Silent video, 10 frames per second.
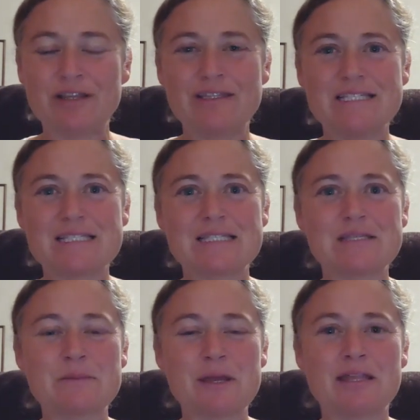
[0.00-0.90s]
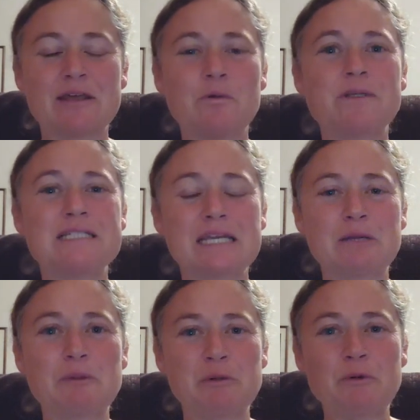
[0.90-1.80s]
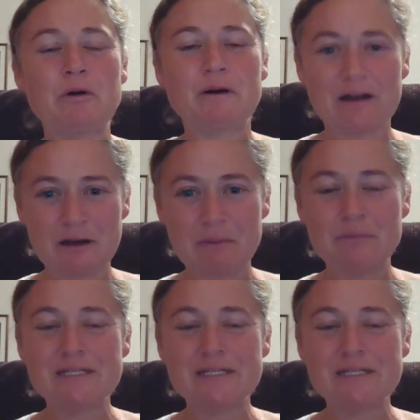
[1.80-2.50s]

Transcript: and this is the man that would take people up.